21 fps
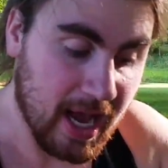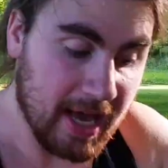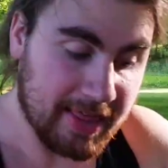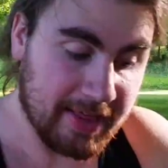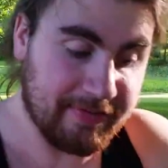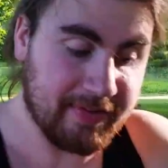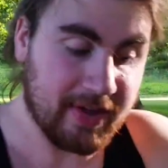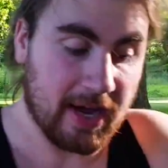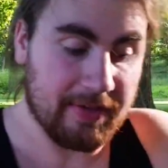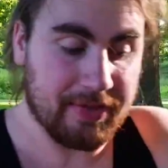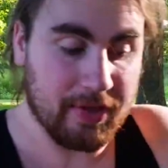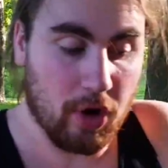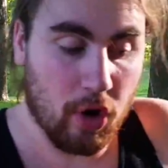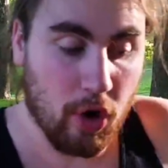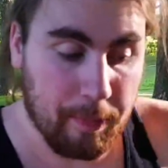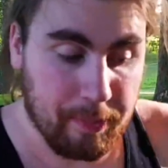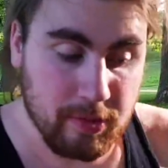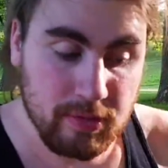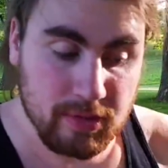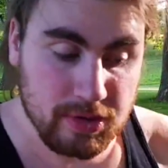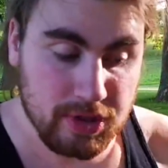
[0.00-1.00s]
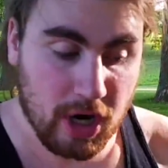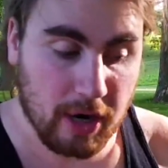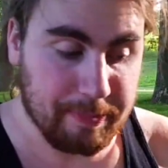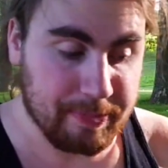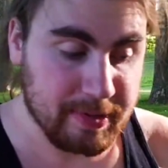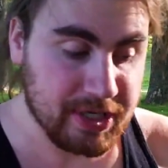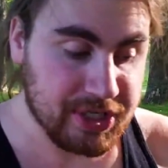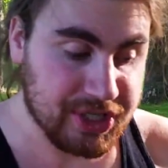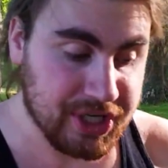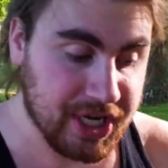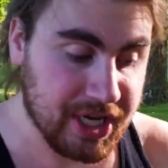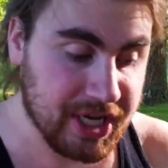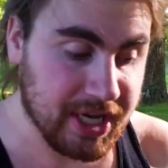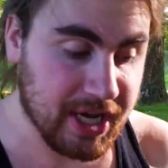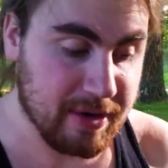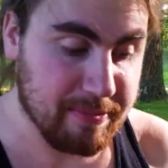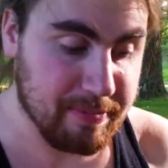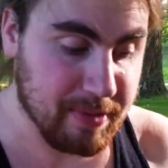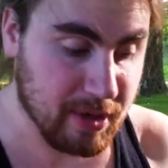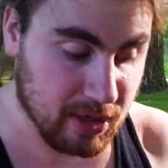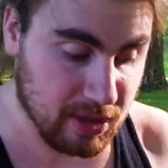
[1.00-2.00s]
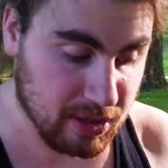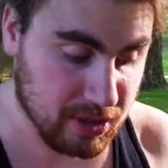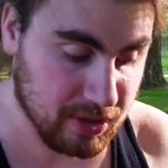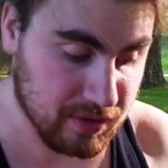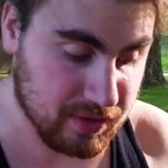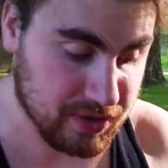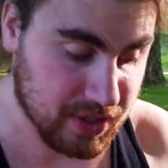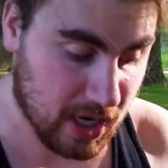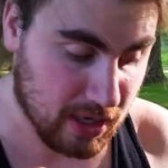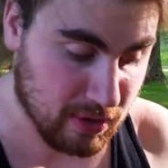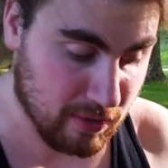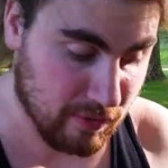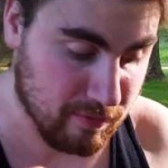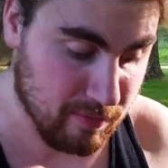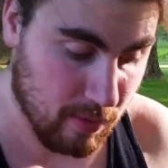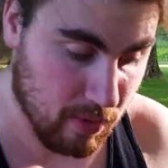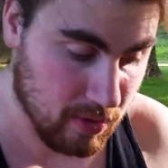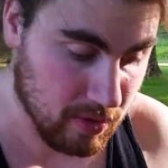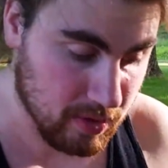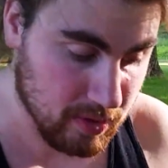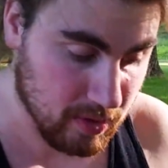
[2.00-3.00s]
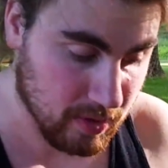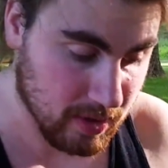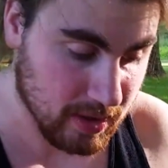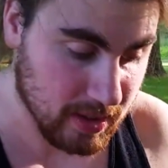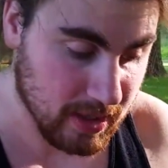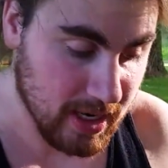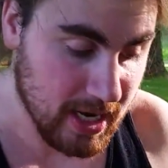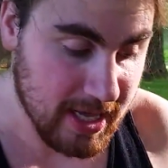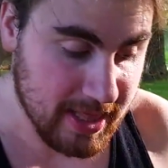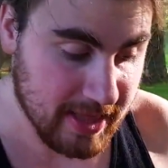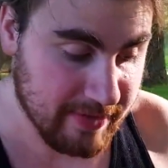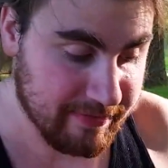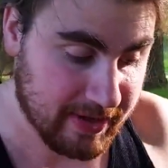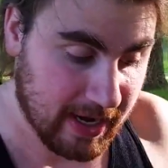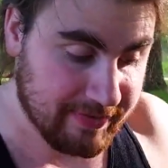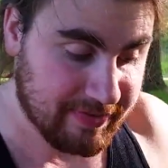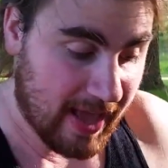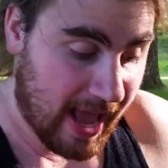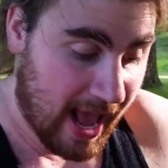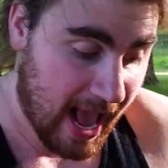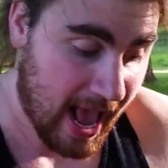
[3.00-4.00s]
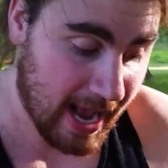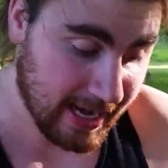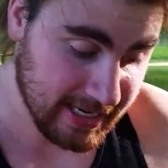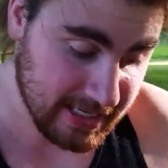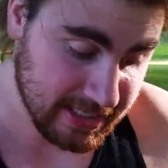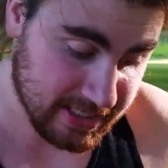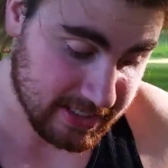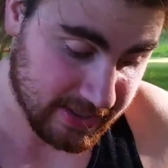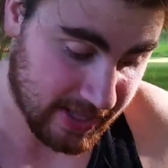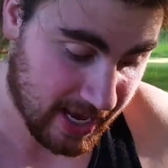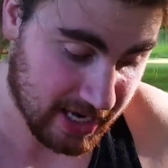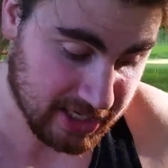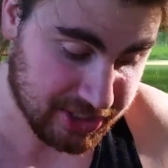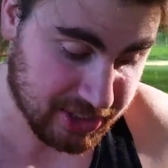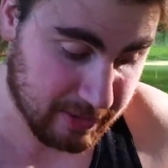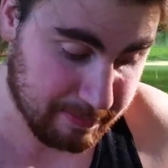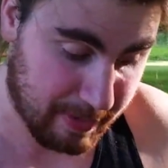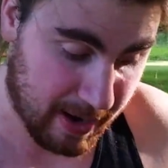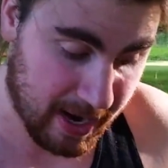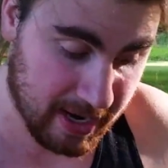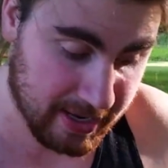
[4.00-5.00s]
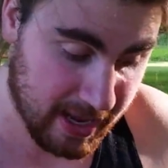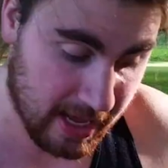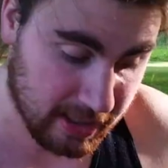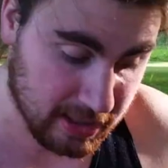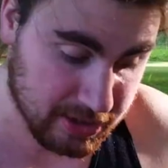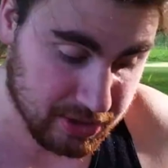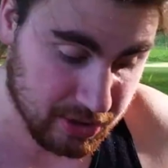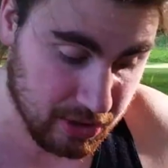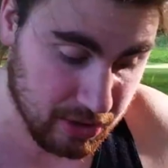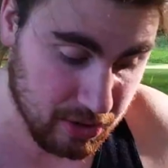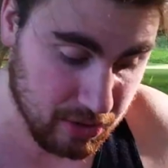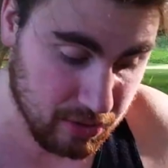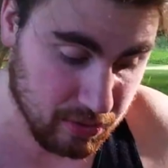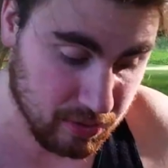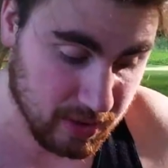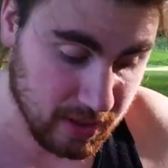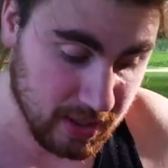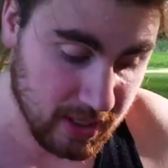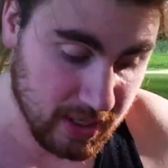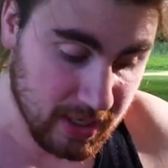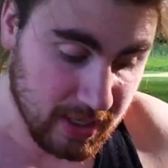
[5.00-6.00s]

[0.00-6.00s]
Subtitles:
They've got the open-world RPG in Middle-earth Shadow of Mordor. They've got the hack and slash in Bayonetta 2.